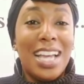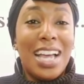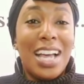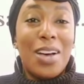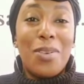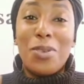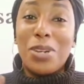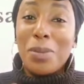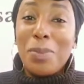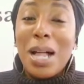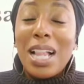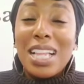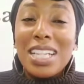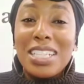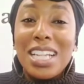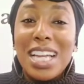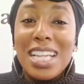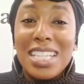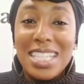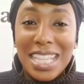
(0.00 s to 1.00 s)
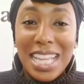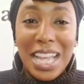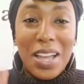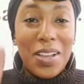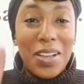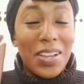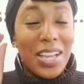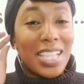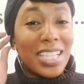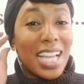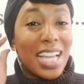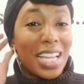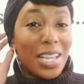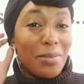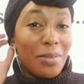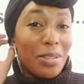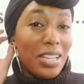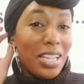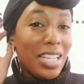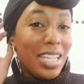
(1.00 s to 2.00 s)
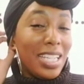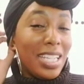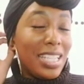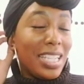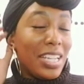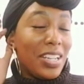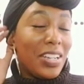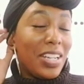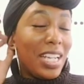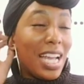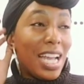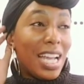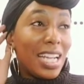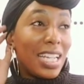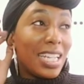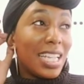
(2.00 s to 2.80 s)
I want to apologize now because I am going to get teary-eyed